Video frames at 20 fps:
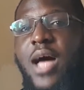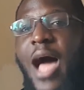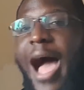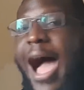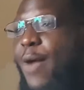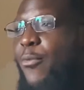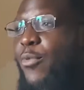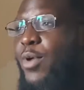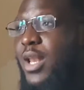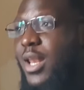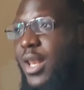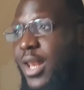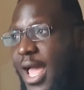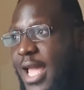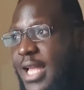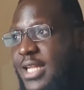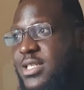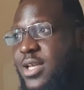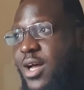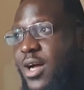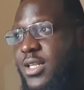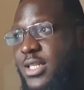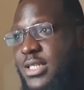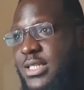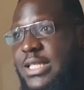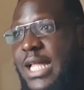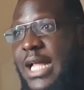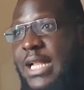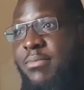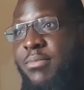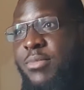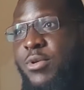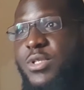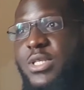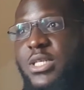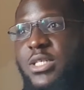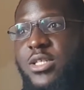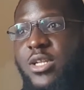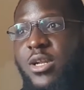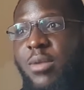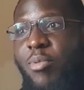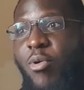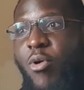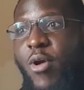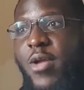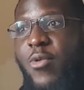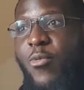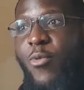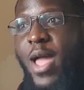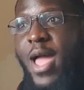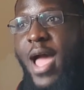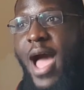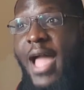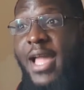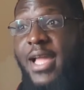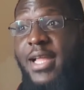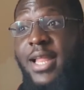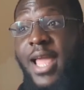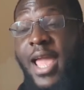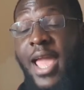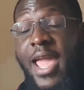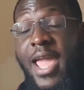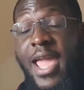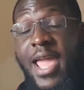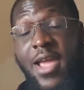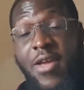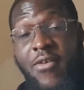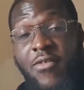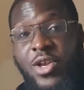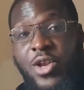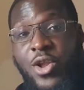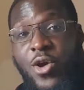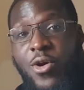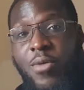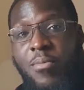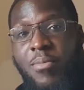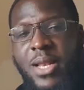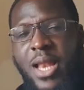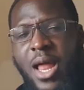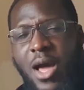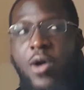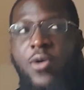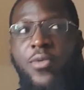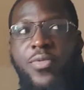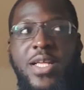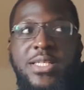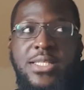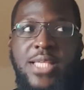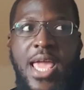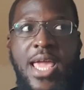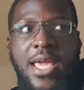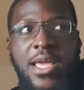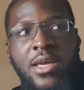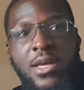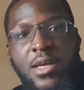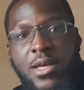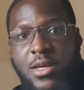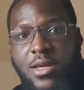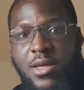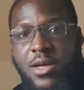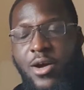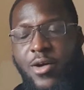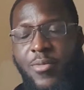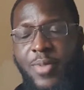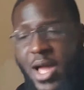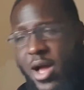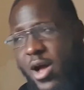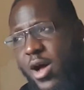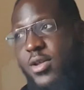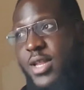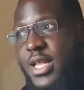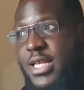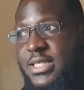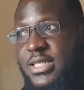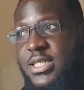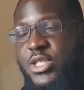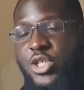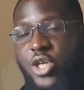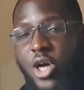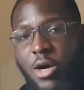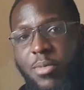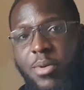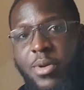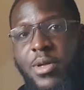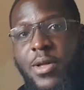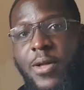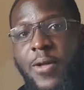I would like to understand music to the point where I can hear a note and be like, oh, that's A. I'll be like, oh, that's C sharp.